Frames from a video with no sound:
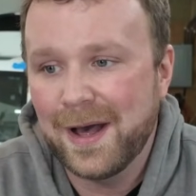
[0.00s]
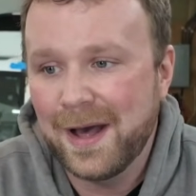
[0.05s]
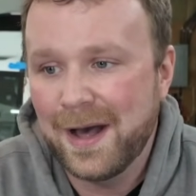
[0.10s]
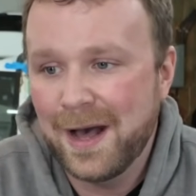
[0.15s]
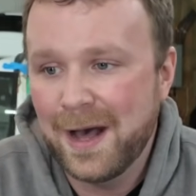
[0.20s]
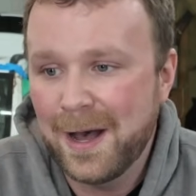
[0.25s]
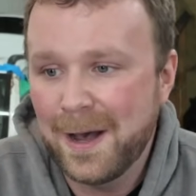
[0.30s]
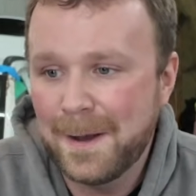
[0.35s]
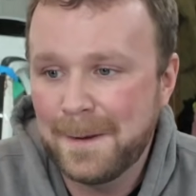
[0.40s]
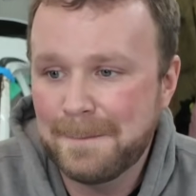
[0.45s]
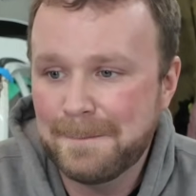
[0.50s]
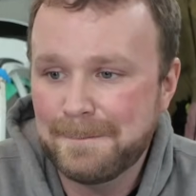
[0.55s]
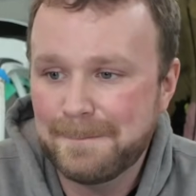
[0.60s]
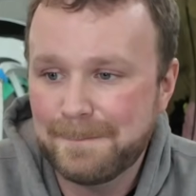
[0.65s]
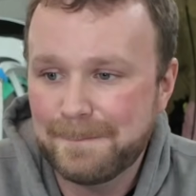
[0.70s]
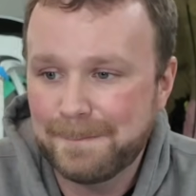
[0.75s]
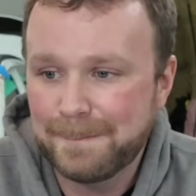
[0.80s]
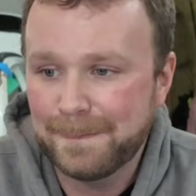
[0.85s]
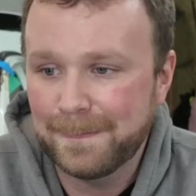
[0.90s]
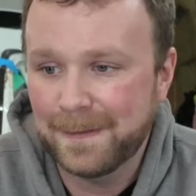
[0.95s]

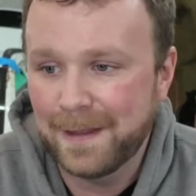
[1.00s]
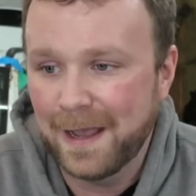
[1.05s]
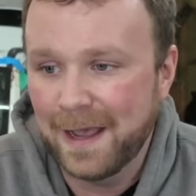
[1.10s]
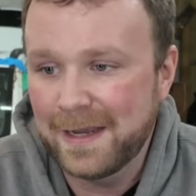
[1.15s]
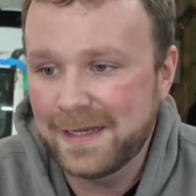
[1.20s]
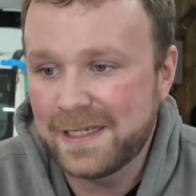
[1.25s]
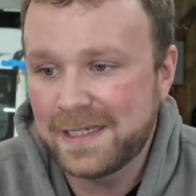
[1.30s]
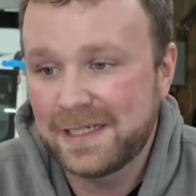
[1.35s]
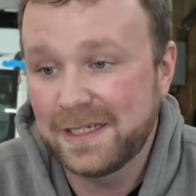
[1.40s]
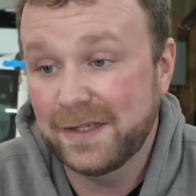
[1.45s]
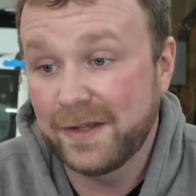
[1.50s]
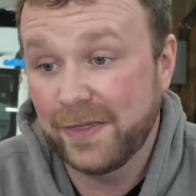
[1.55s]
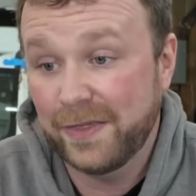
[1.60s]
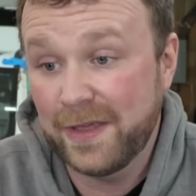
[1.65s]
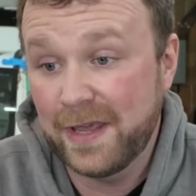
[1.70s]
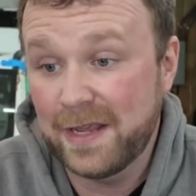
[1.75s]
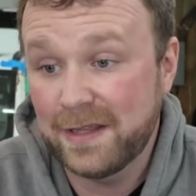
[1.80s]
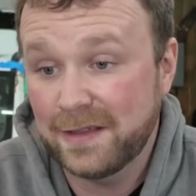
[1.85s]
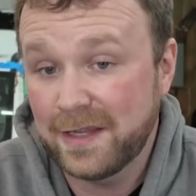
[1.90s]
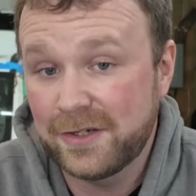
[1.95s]
I still
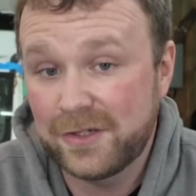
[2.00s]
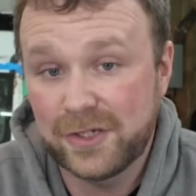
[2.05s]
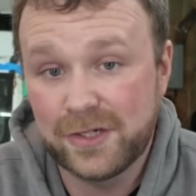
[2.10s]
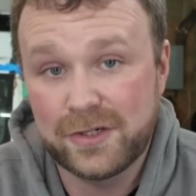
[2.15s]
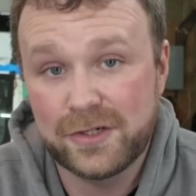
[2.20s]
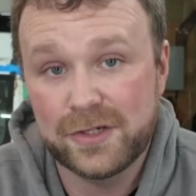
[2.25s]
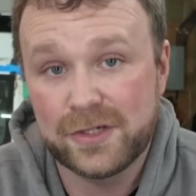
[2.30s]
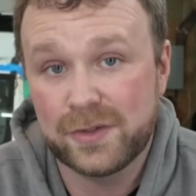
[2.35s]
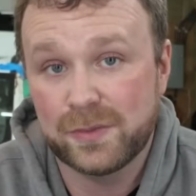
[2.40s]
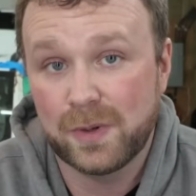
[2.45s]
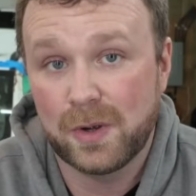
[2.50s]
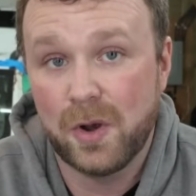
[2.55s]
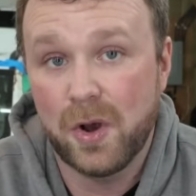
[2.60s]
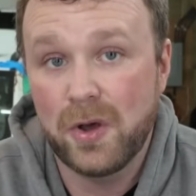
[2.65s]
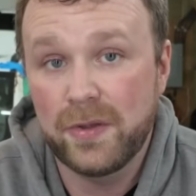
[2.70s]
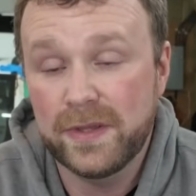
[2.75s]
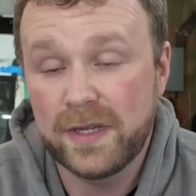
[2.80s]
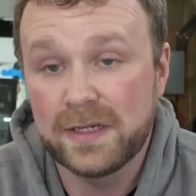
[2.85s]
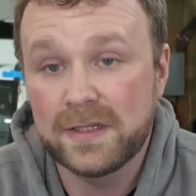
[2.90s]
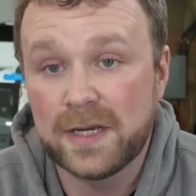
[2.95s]
think they should just
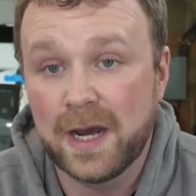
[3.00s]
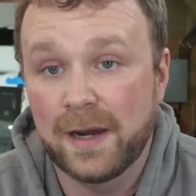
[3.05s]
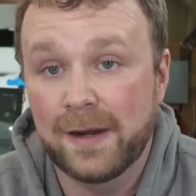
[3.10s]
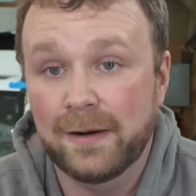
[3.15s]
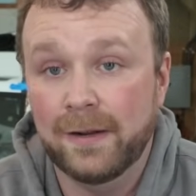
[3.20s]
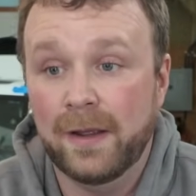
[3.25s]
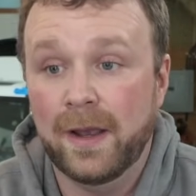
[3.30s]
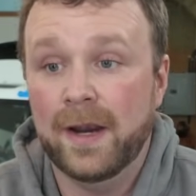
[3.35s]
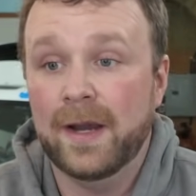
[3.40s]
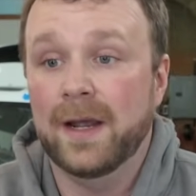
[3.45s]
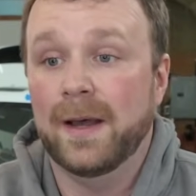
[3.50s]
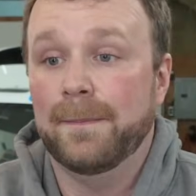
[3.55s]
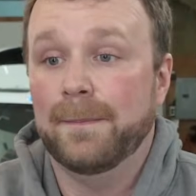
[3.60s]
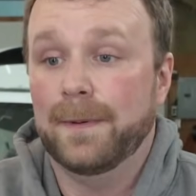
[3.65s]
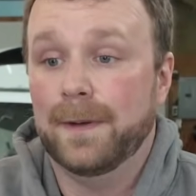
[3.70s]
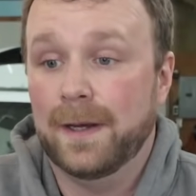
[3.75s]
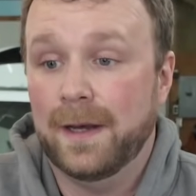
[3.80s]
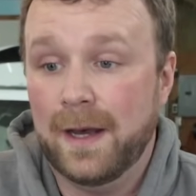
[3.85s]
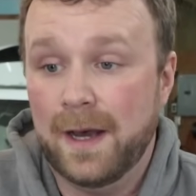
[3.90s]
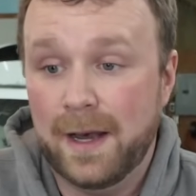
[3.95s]
recall the entire
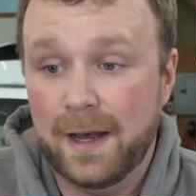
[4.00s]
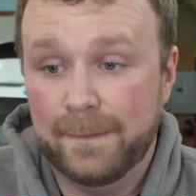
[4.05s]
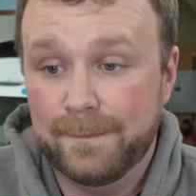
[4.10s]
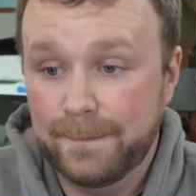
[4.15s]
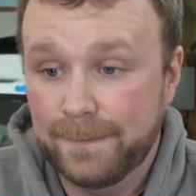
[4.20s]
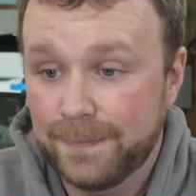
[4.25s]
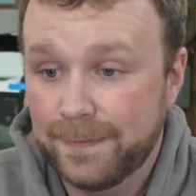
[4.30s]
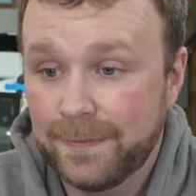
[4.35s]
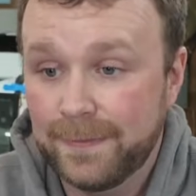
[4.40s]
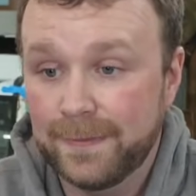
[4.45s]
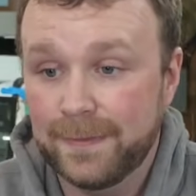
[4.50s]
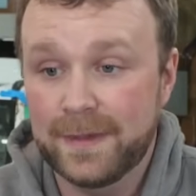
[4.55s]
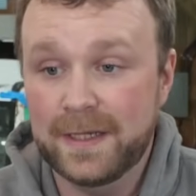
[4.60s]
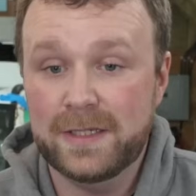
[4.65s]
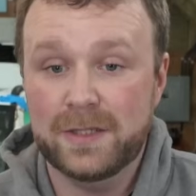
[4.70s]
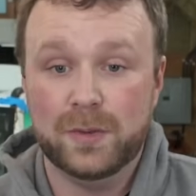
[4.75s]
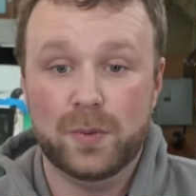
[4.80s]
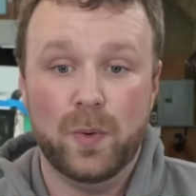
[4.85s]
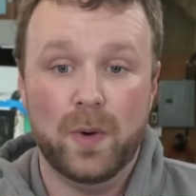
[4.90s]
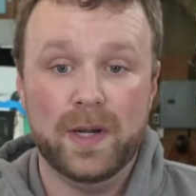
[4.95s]
lineup.
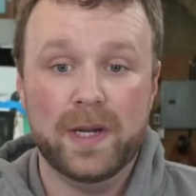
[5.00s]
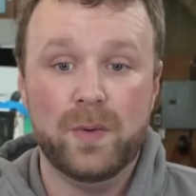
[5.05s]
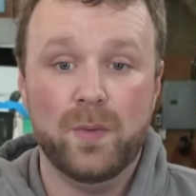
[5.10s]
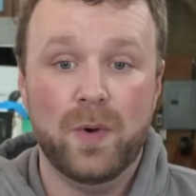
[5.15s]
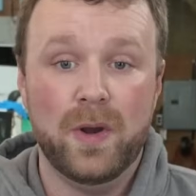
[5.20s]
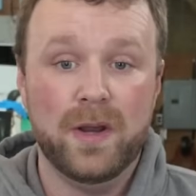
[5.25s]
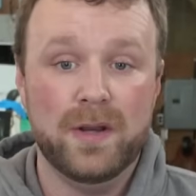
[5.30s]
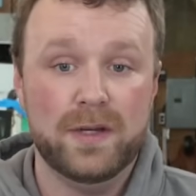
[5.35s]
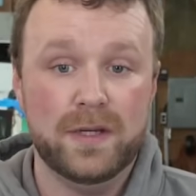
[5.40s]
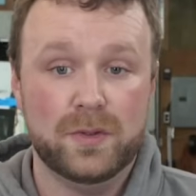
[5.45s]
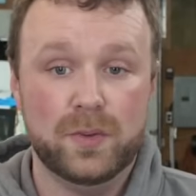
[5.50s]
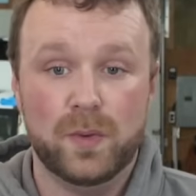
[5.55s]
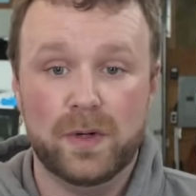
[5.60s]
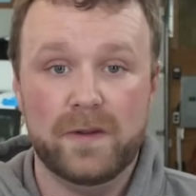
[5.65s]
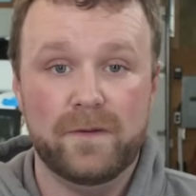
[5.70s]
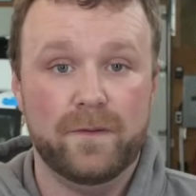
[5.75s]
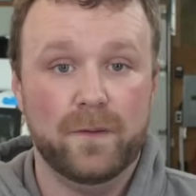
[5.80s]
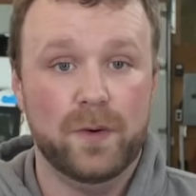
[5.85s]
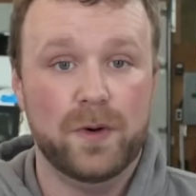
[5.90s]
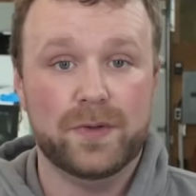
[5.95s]
These 21 to
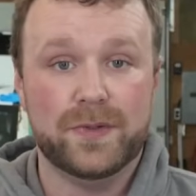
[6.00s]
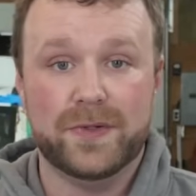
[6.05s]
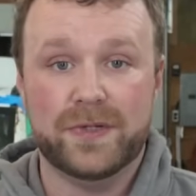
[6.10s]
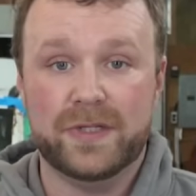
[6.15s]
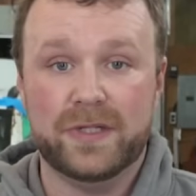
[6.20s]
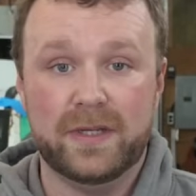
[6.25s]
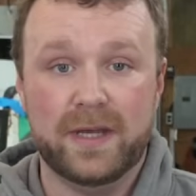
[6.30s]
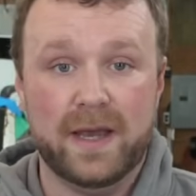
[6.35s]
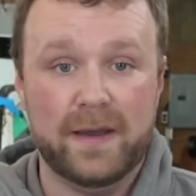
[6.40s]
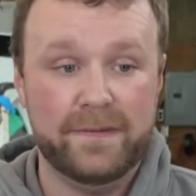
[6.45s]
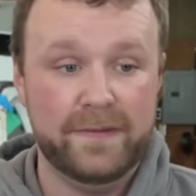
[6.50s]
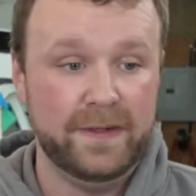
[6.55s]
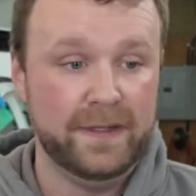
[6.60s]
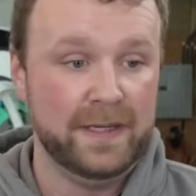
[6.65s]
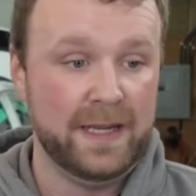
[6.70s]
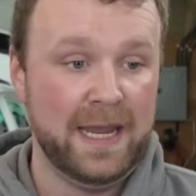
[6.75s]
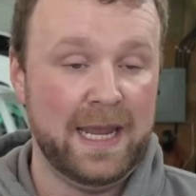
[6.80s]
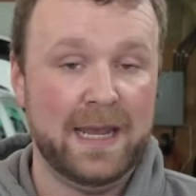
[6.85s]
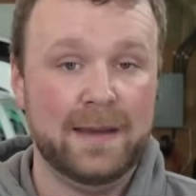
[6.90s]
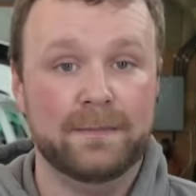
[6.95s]
24s are still having
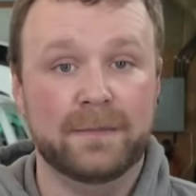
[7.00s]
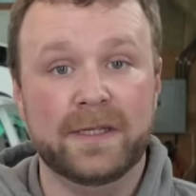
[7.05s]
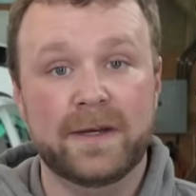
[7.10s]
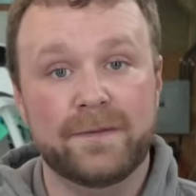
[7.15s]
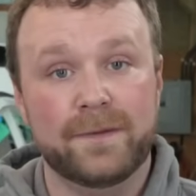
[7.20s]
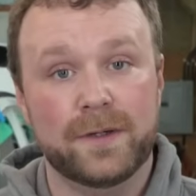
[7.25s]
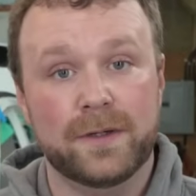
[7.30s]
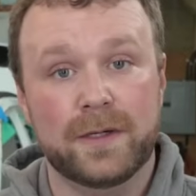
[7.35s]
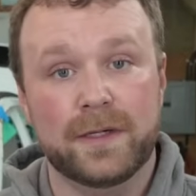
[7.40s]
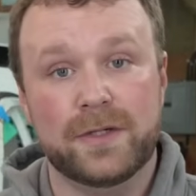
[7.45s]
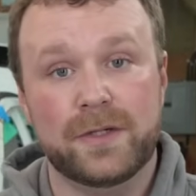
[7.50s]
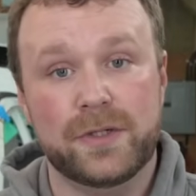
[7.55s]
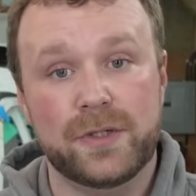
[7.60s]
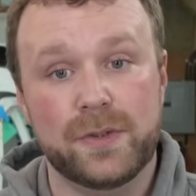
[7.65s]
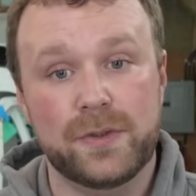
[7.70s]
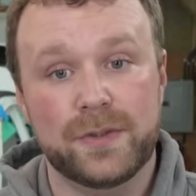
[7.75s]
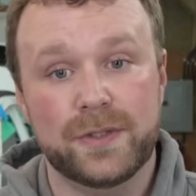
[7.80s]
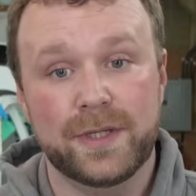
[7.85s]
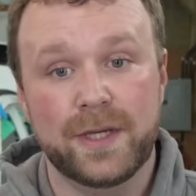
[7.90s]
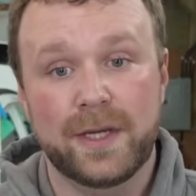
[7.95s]
cam lifter
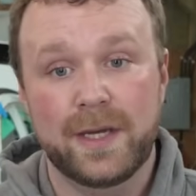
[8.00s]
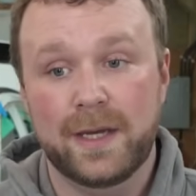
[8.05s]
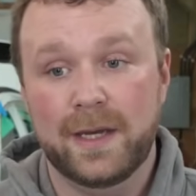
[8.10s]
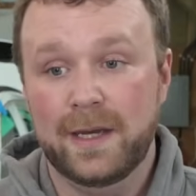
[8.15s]
issues.